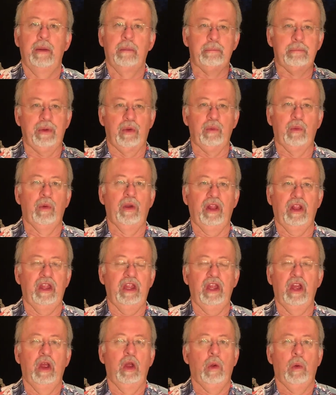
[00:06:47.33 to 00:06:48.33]
but really
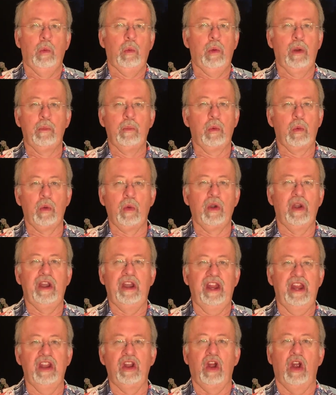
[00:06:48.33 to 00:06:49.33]
when we're
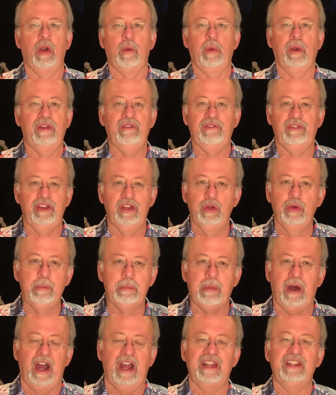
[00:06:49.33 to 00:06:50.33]
in our review
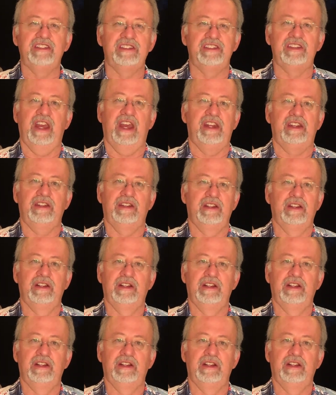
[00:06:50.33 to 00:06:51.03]
mindset.